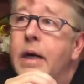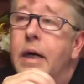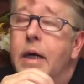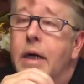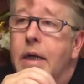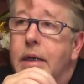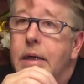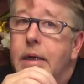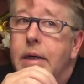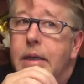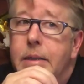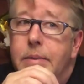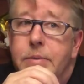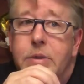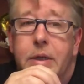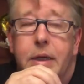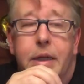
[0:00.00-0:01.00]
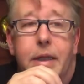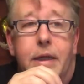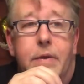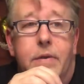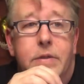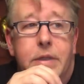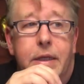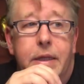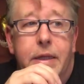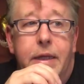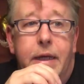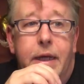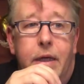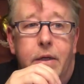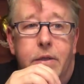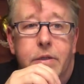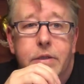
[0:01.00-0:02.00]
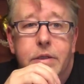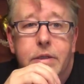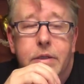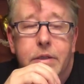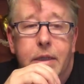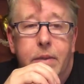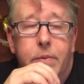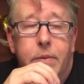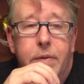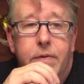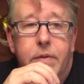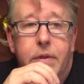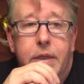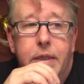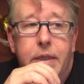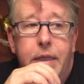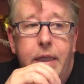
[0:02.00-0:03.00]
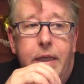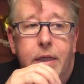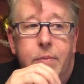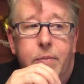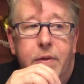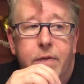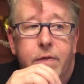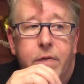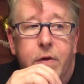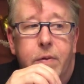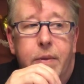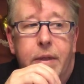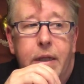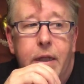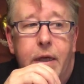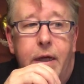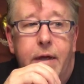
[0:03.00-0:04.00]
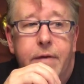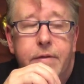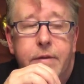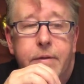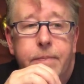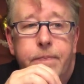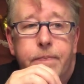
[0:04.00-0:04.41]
I'm trying to think if there's anything else that we really needed before we left.